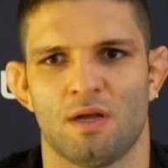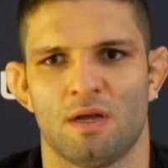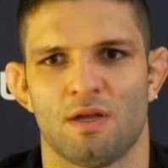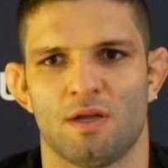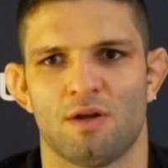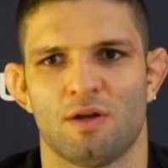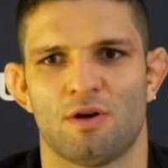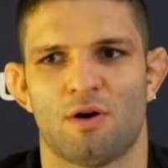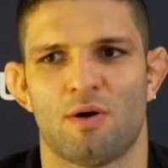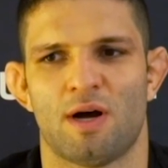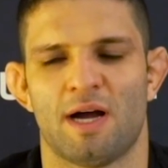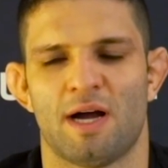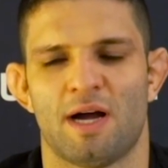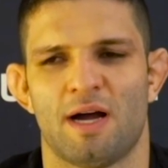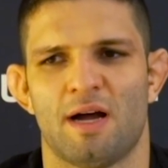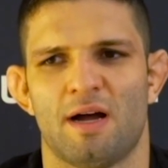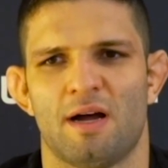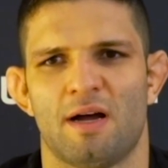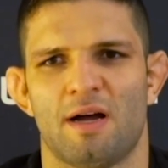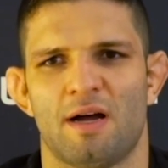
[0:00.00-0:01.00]
You know,
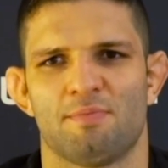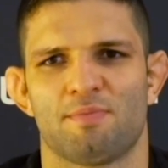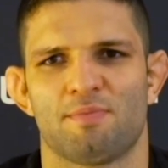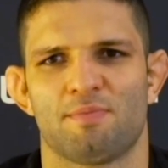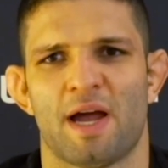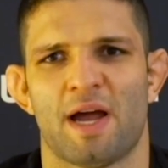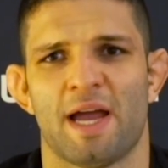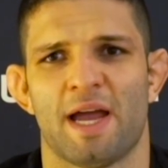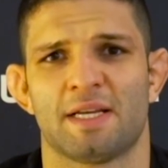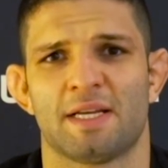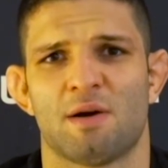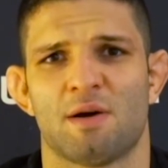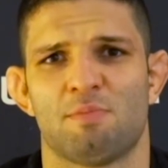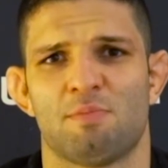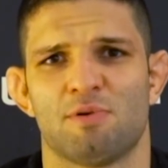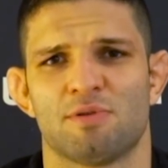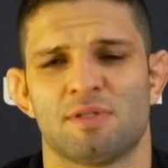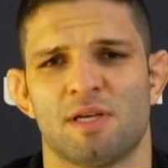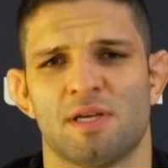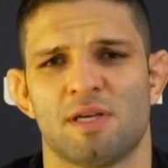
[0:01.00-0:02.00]
uh, I had a
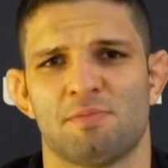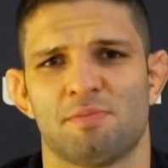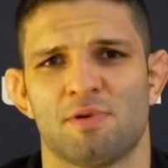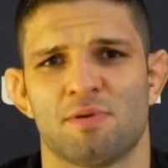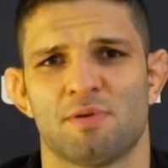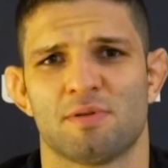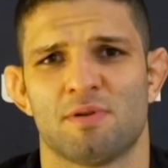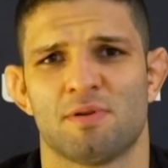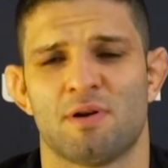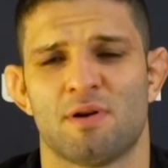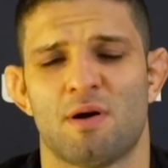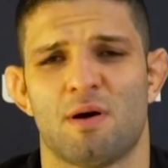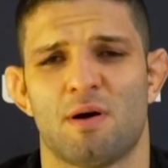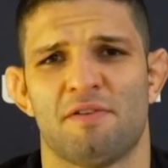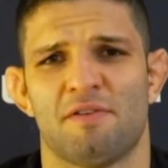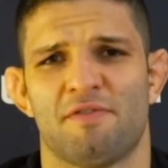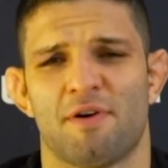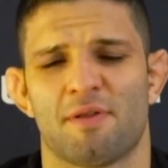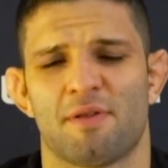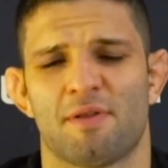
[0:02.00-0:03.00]
couple symptoms. You know, I
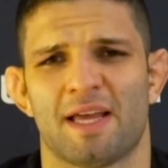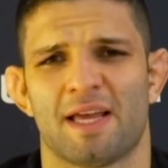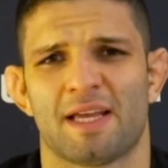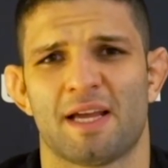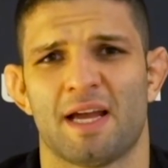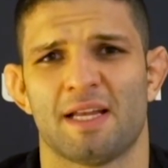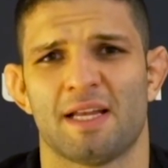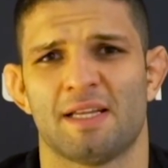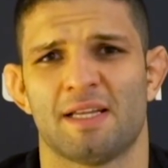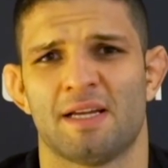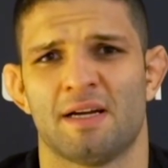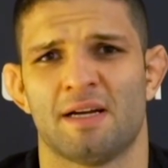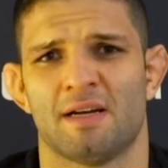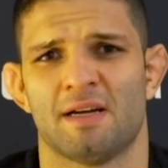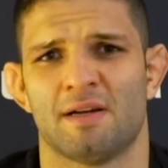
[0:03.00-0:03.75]
felt like I had uh,